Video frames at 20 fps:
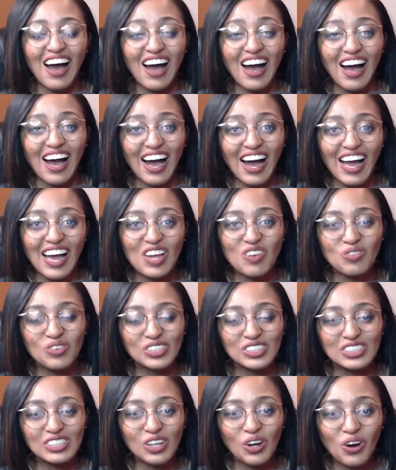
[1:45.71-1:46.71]
I
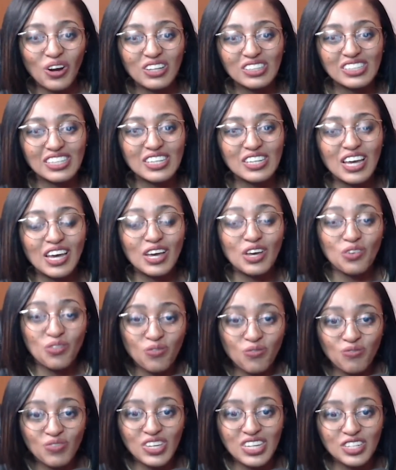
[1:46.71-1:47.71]
was currently
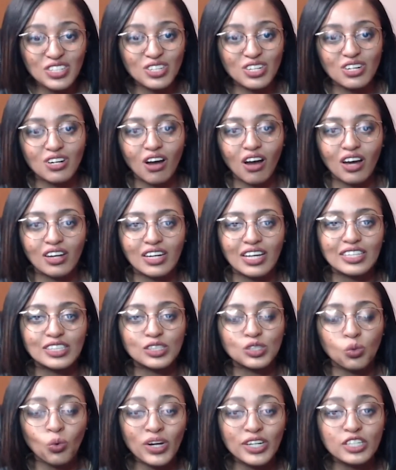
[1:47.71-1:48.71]
featured on a
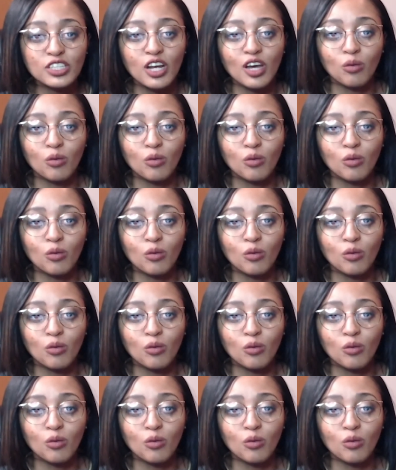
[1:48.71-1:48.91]
Twitch